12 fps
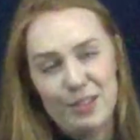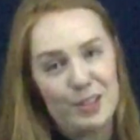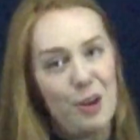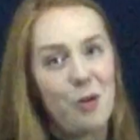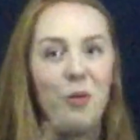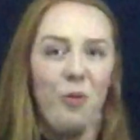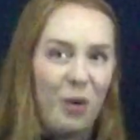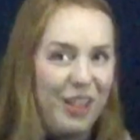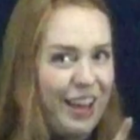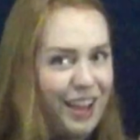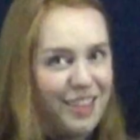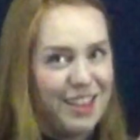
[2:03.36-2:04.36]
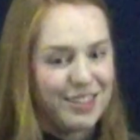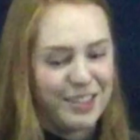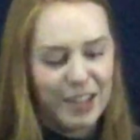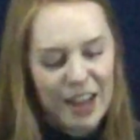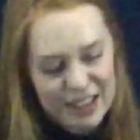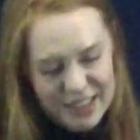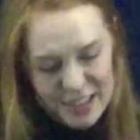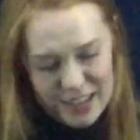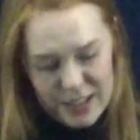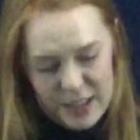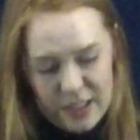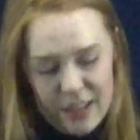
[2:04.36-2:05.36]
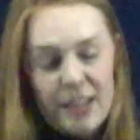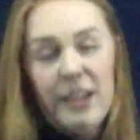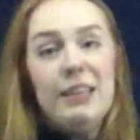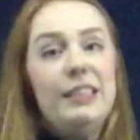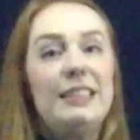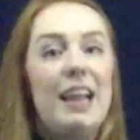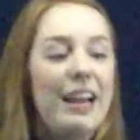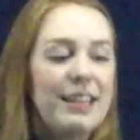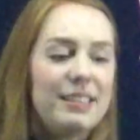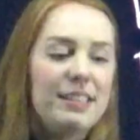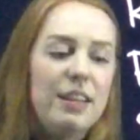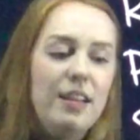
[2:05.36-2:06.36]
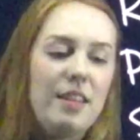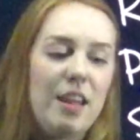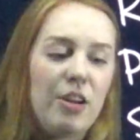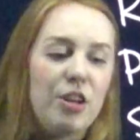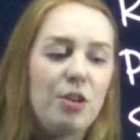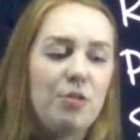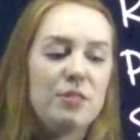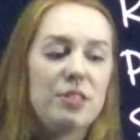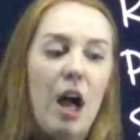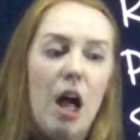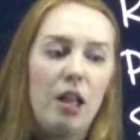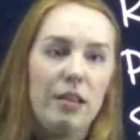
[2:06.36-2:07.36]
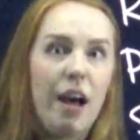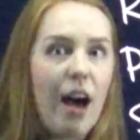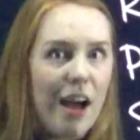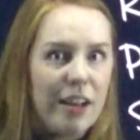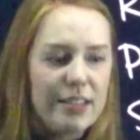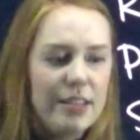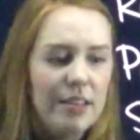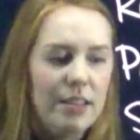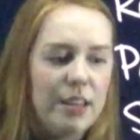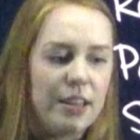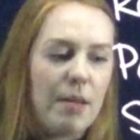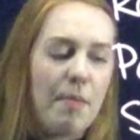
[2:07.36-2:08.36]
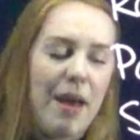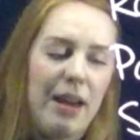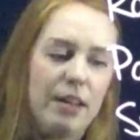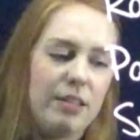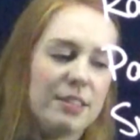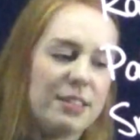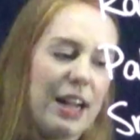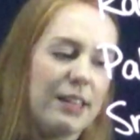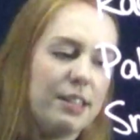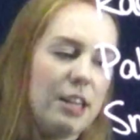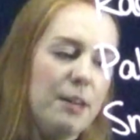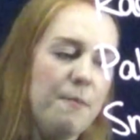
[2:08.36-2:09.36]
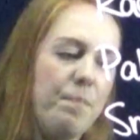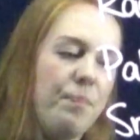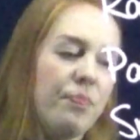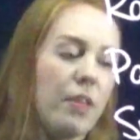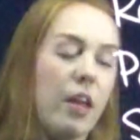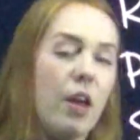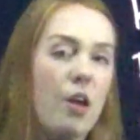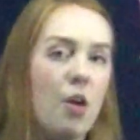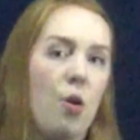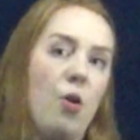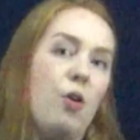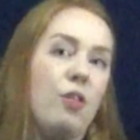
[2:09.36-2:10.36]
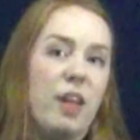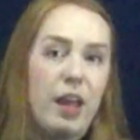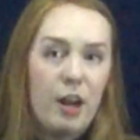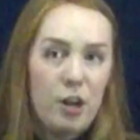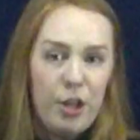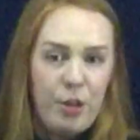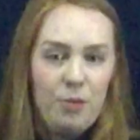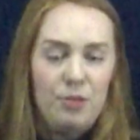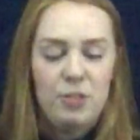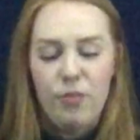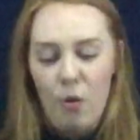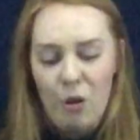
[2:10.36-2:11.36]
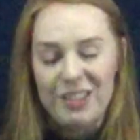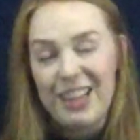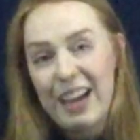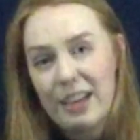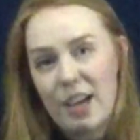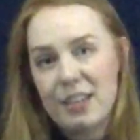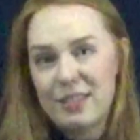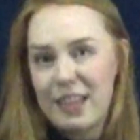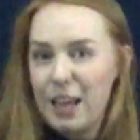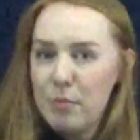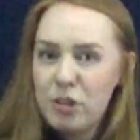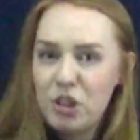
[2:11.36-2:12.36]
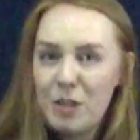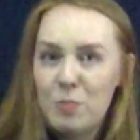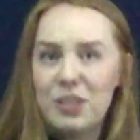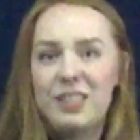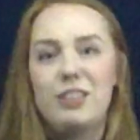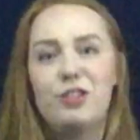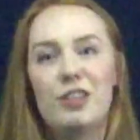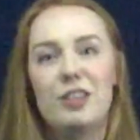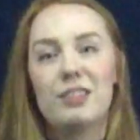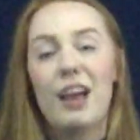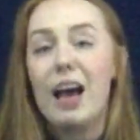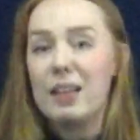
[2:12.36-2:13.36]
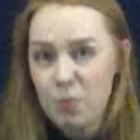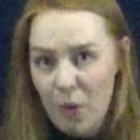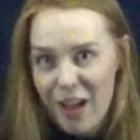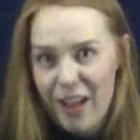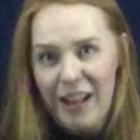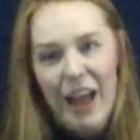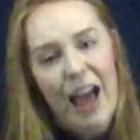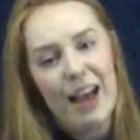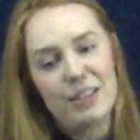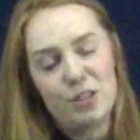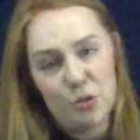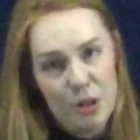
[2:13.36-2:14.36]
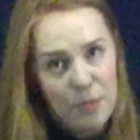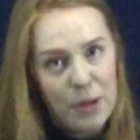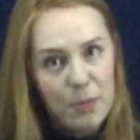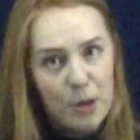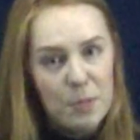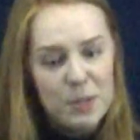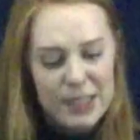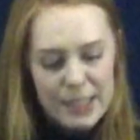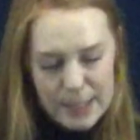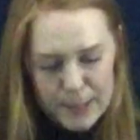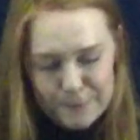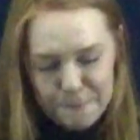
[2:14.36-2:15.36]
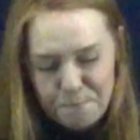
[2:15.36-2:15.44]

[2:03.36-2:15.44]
So we like these a lot. Next, they are used a lot in the medical sector. They are used for diagnostic imaging procedures as well as treatment purposes.